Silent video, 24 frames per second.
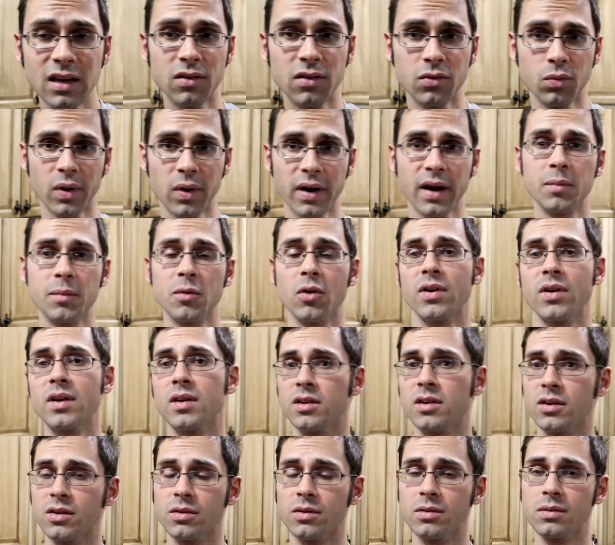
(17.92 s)
of what I'm going to
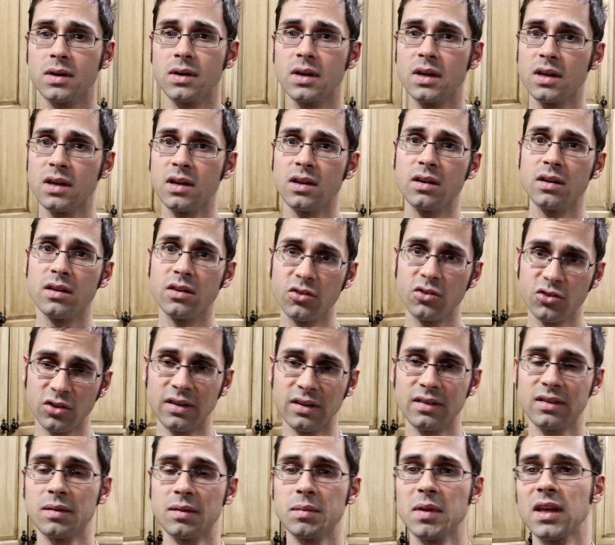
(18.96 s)
do,
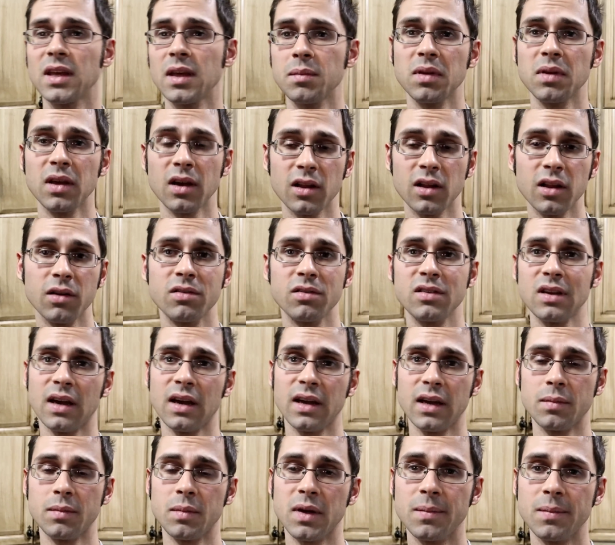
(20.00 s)
she's going to be keeping a close
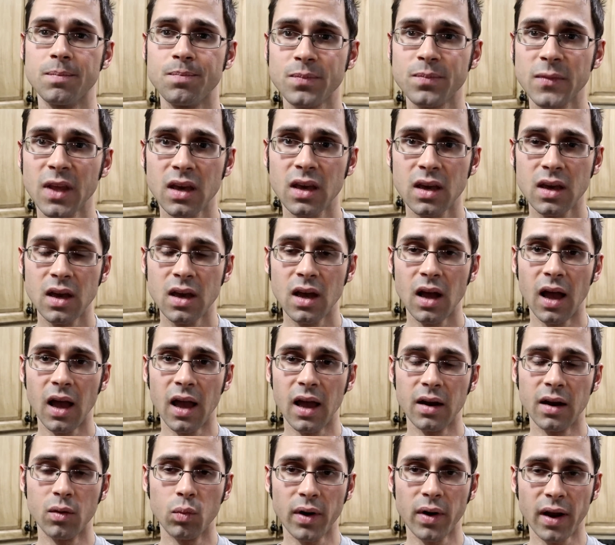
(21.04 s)
eye on me.
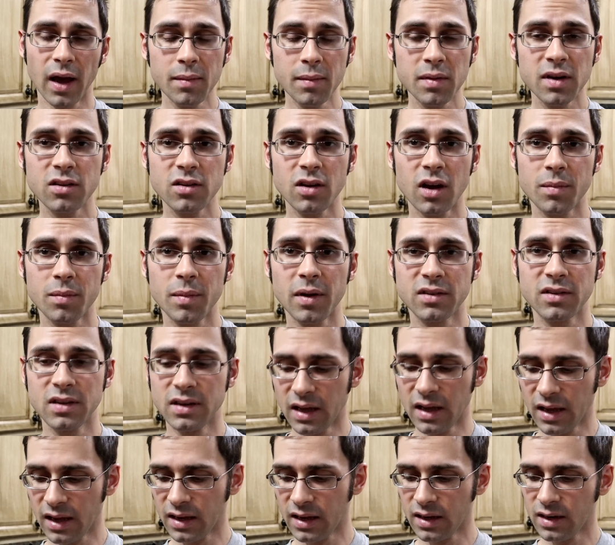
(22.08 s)
And what I'm going to talk about
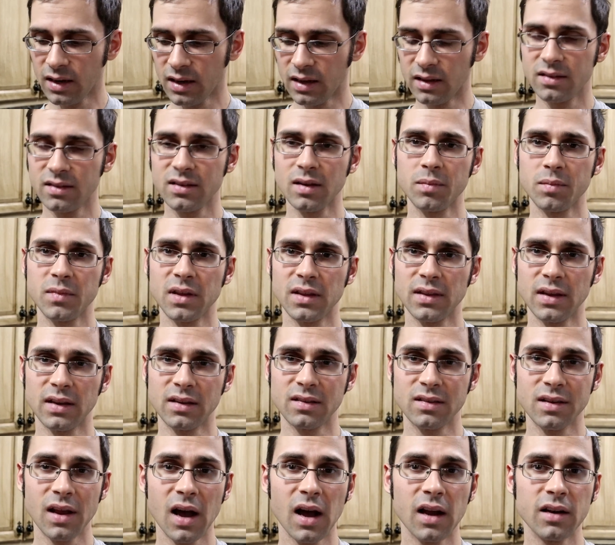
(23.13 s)
today is something
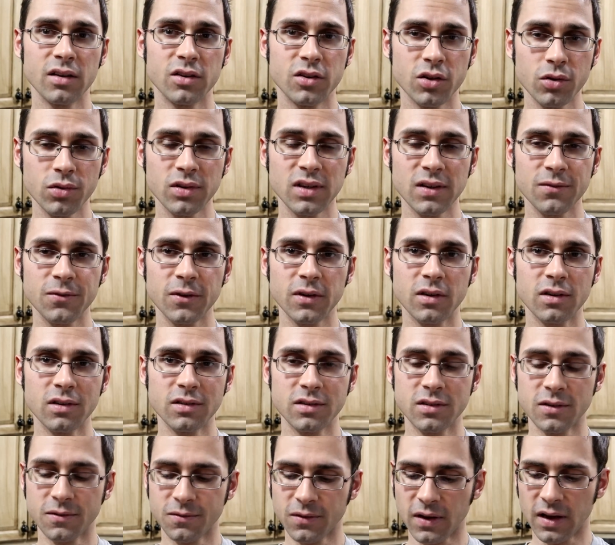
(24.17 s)
that's not too
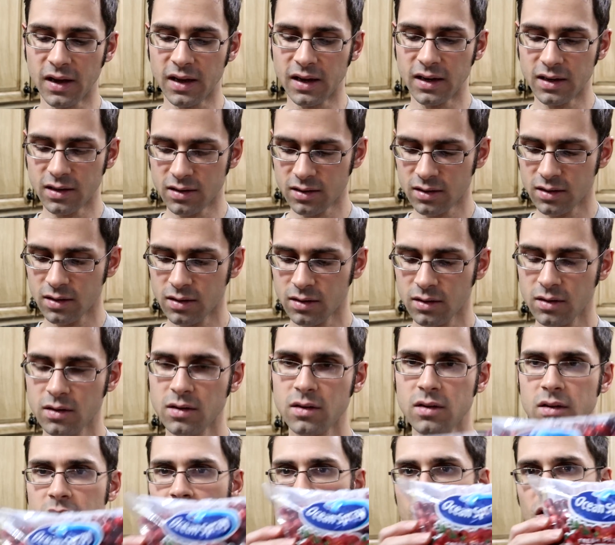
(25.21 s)
difficult to find:
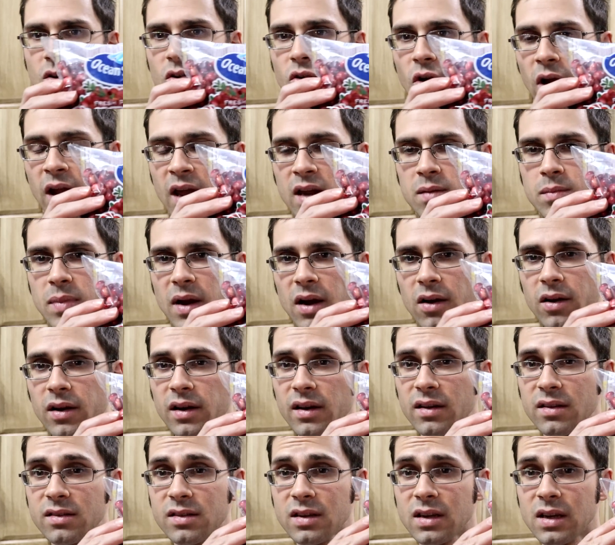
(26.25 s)

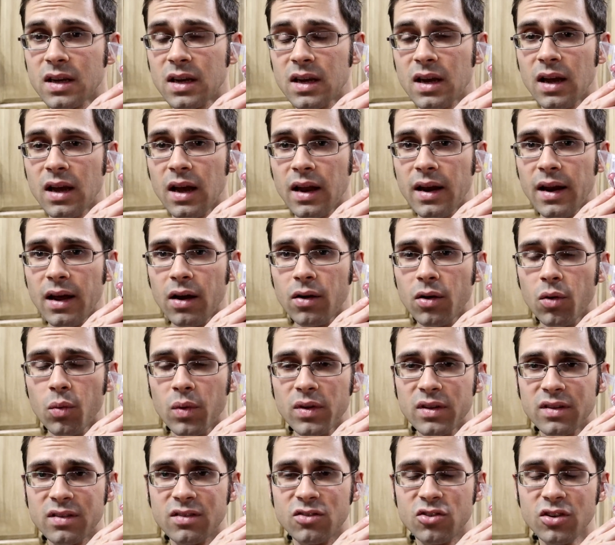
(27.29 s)
cranberries. Now, it
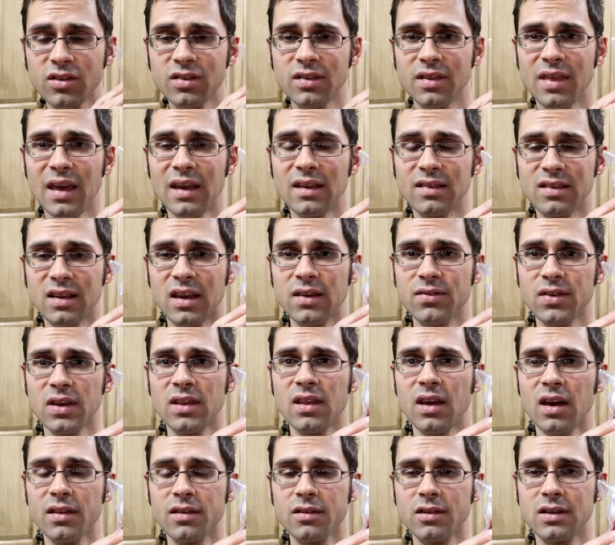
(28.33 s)
was just Thanksgiving
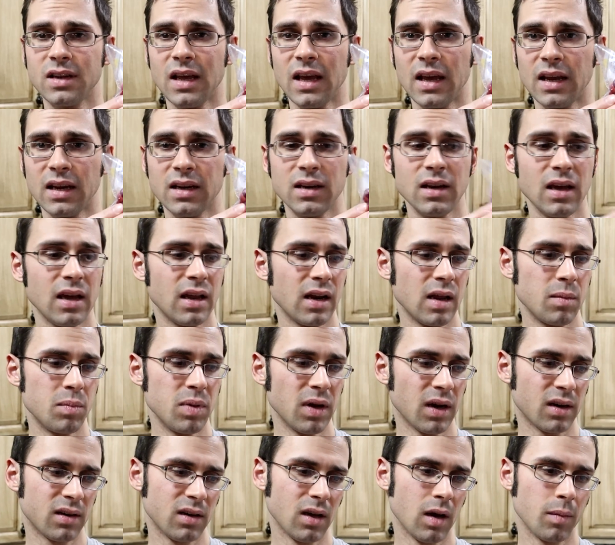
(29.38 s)
the other day, and I
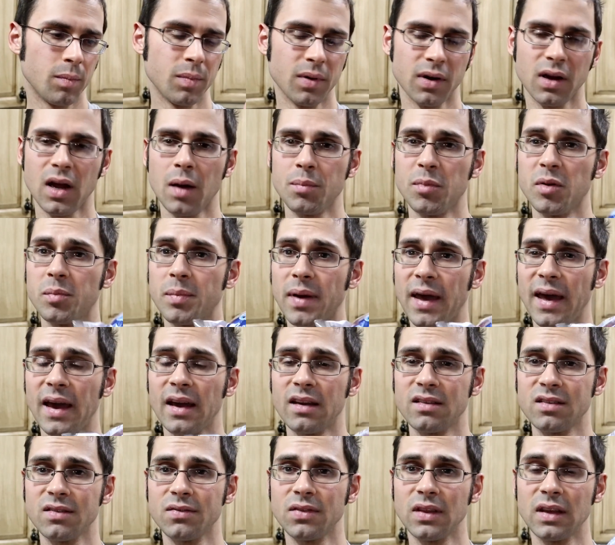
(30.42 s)
picked up a couple
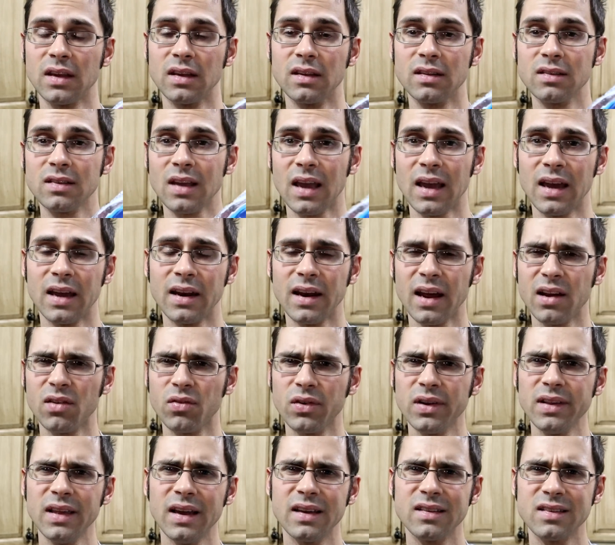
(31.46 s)
bags of these, and I
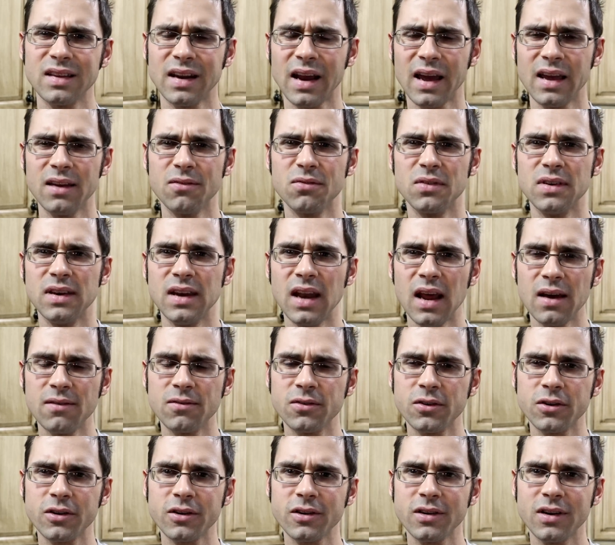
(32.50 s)
realized that I've
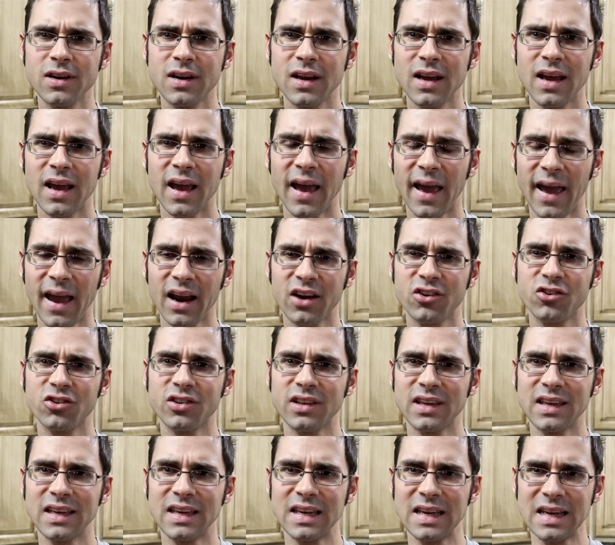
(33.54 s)
never
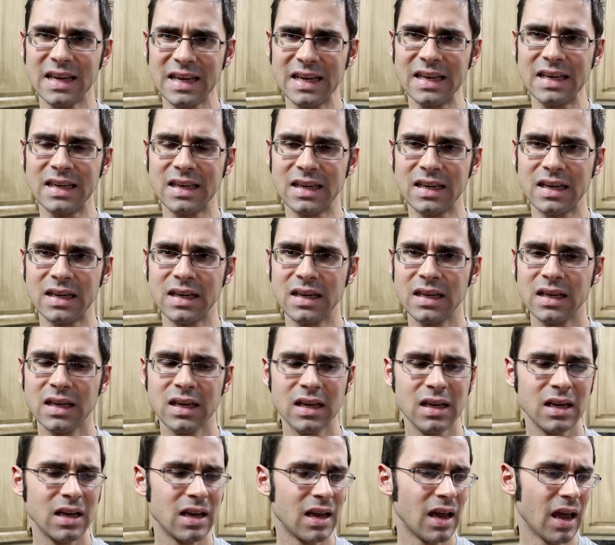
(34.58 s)
actually eaten
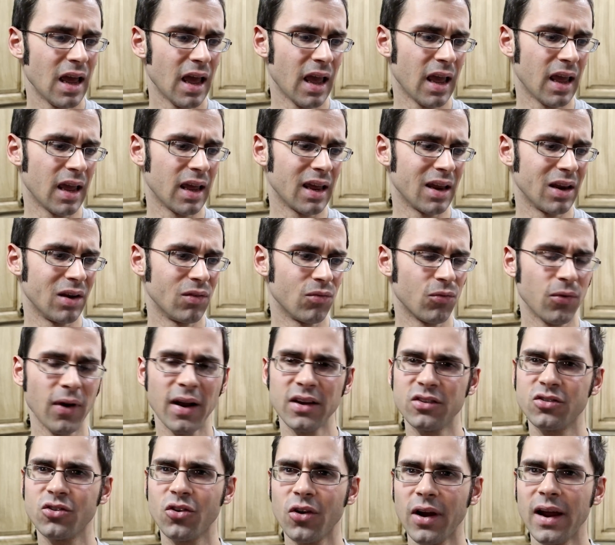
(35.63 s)
a
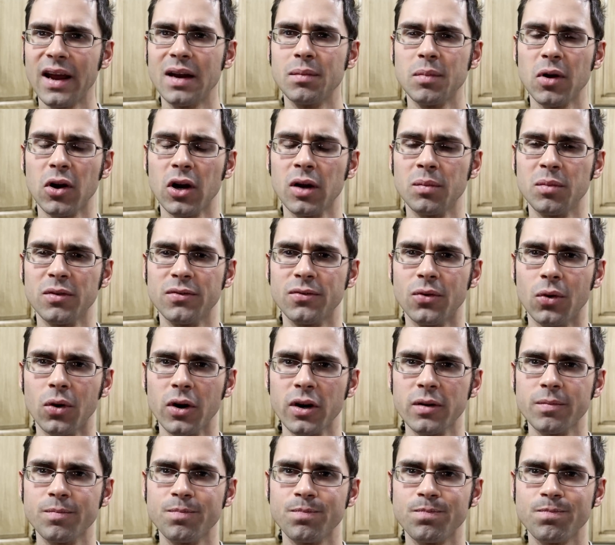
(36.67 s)
fresh cranberry before.